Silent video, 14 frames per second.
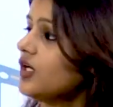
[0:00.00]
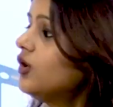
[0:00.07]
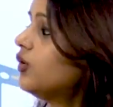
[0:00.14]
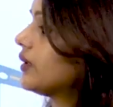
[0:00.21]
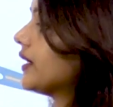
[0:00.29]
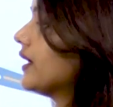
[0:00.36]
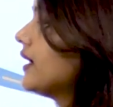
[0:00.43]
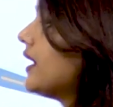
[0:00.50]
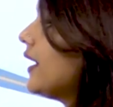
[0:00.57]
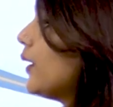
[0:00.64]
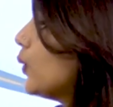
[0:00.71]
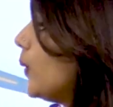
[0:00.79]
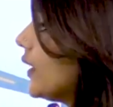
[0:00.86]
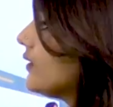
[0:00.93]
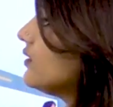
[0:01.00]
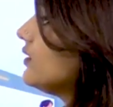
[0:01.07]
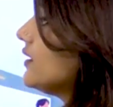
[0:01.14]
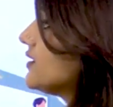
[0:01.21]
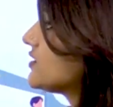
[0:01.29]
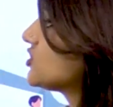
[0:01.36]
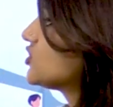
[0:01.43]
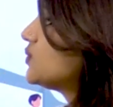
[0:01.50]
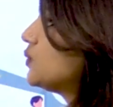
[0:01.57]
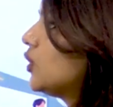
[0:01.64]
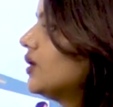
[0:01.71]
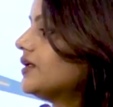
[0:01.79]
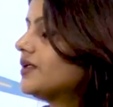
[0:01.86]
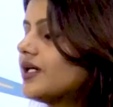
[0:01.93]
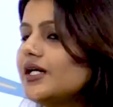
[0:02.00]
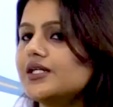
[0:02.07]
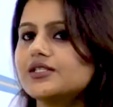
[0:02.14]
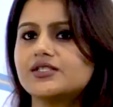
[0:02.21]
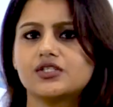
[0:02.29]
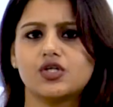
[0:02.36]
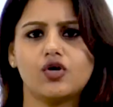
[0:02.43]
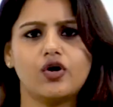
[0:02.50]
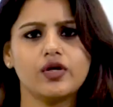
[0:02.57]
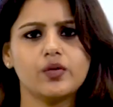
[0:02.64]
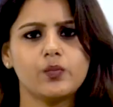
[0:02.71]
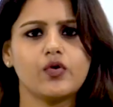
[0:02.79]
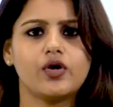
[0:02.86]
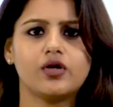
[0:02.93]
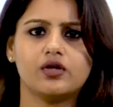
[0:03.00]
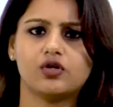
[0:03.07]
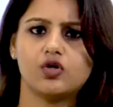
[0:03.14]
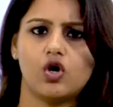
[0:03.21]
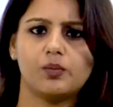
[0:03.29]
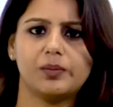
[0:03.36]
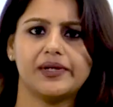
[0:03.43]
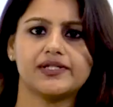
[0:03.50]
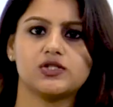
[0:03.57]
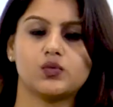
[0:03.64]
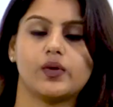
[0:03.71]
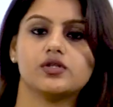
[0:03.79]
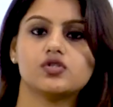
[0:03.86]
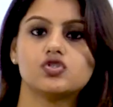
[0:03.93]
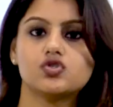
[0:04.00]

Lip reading: Okay, whether it's a small task or a complex one.